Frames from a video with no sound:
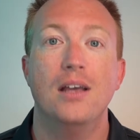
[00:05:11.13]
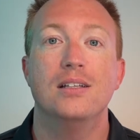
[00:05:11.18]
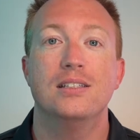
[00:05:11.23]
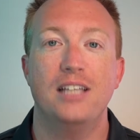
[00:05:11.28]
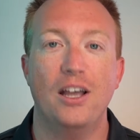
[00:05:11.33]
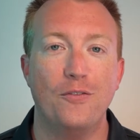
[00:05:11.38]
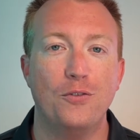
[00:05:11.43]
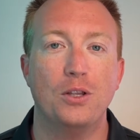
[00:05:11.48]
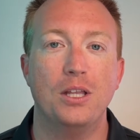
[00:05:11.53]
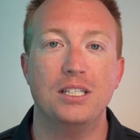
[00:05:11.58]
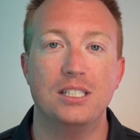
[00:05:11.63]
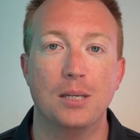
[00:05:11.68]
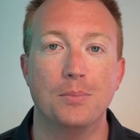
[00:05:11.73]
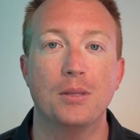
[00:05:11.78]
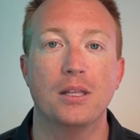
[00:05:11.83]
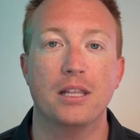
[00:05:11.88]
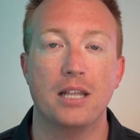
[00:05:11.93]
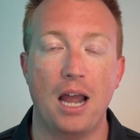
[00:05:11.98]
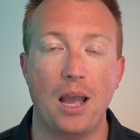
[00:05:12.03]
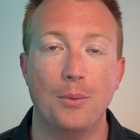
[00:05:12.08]
Definitely
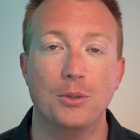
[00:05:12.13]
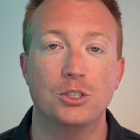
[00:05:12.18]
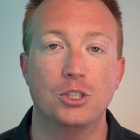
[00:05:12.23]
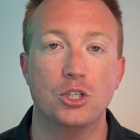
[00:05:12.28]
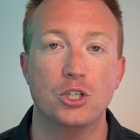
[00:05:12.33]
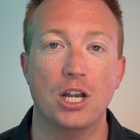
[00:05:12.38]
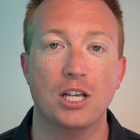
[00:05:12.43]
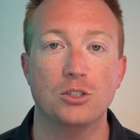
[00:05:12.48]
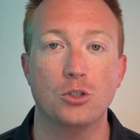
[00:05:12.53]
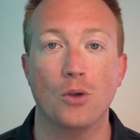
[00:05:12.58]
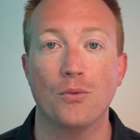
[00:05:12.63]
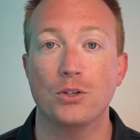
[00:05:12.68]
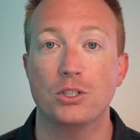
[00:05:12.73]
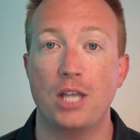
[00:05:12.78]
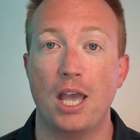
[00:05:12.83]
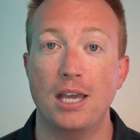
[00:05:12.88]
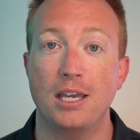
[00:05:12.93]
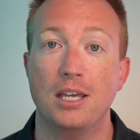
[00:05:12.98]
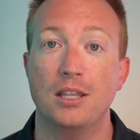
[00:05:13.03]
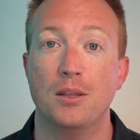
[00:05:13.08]
something that I would suggest over
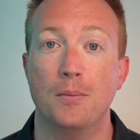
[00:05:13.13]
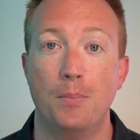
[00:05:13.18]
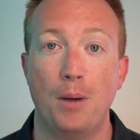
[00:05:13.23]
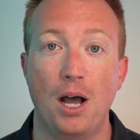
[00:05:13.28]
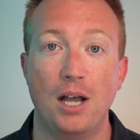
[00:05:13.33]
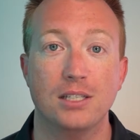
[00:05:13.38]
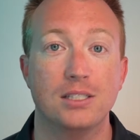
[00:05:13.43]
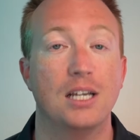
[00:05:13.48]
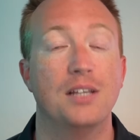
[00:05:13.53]
taking the bus